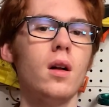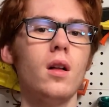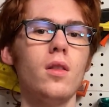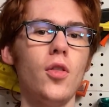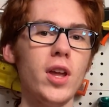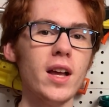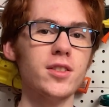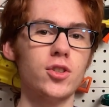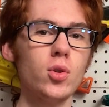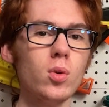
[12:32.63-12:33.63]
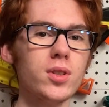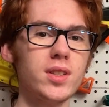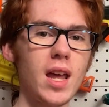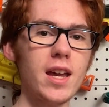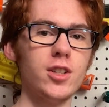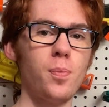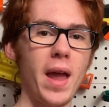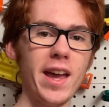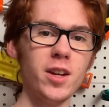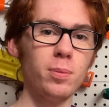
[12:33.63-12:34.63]
The thing has a dual-stage
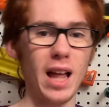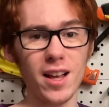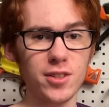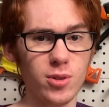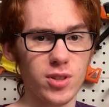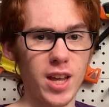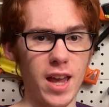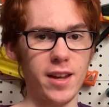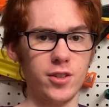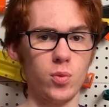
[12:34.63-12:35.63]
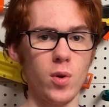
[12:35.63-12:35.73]
band blaster's cage,